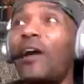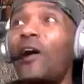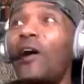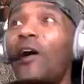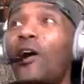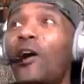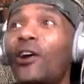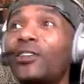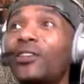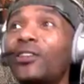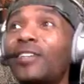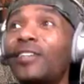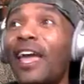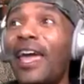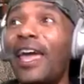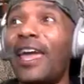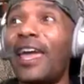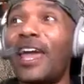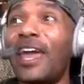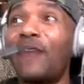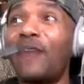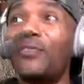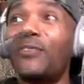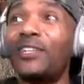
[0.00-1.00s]
all
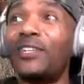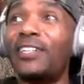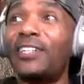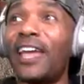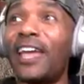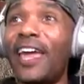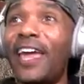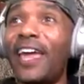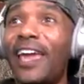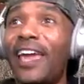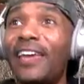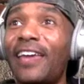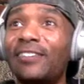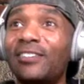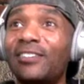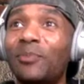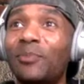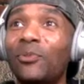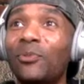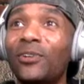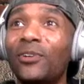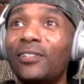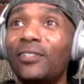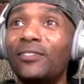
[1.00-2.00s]
day, every day,
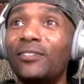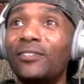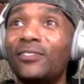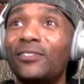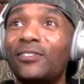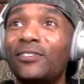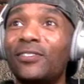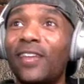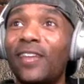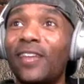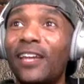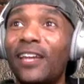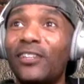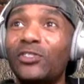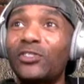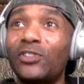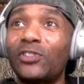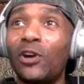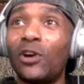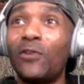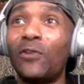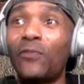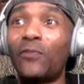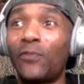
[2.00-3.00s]
someone's like
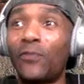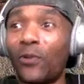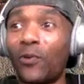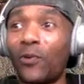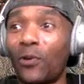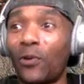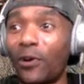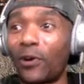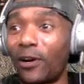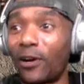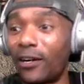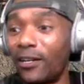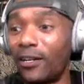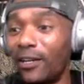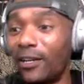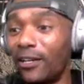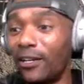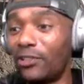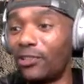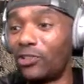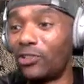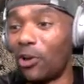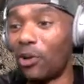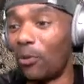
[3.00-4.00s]
so for
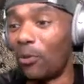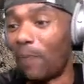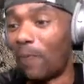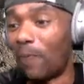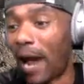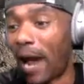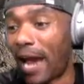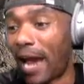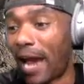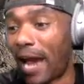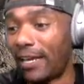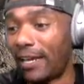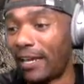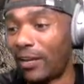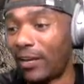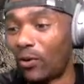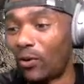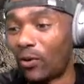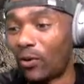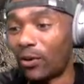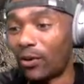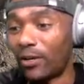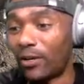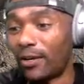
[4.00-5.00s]
Joe Biden
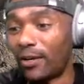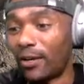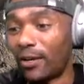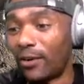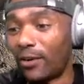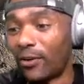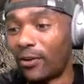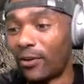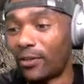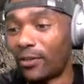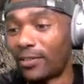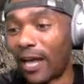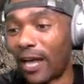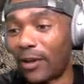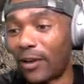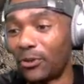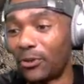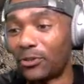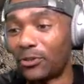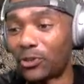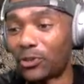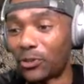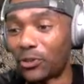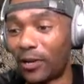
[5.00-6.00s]
or
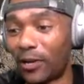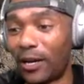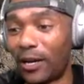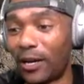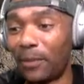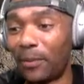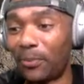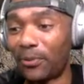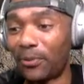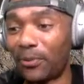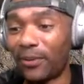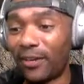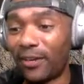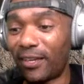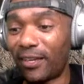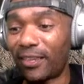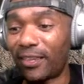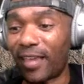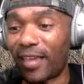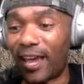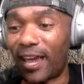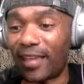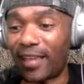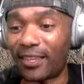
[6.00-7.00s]
Donald Trump
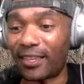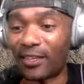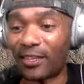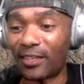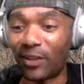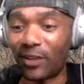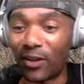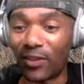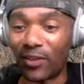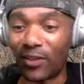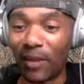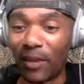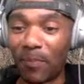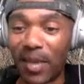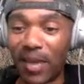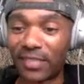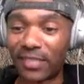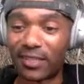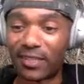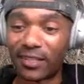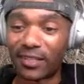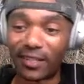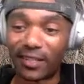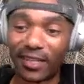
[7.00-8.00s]
that, you know, they
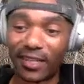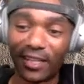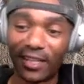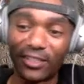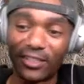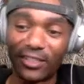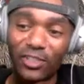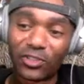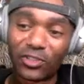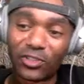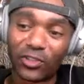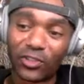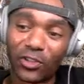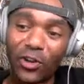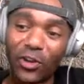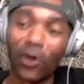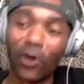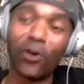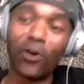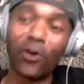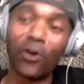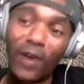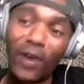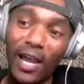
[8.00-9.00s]
basically just
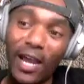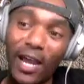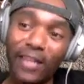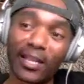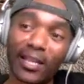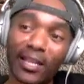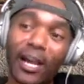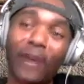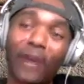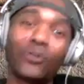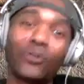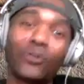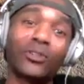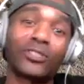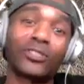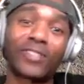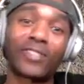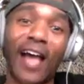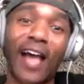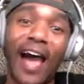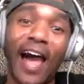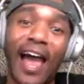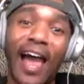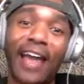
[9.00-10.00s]
go at the other
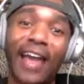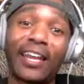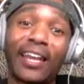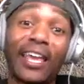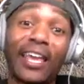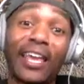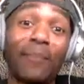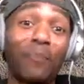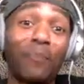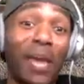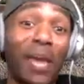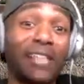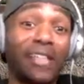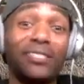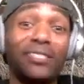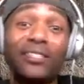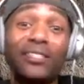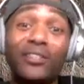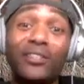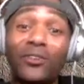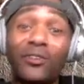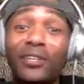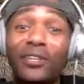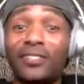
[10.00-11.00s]
side. It
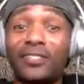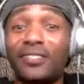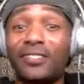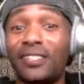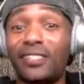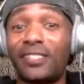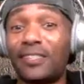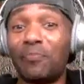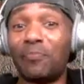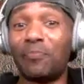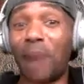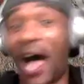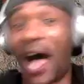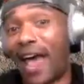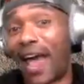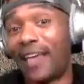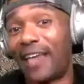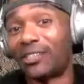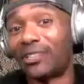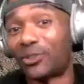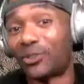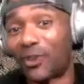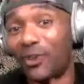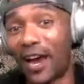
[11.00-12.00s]
basically, you can see the
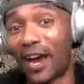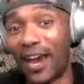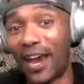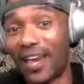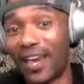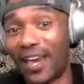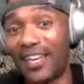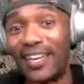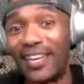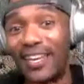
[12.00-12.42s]
bias, right?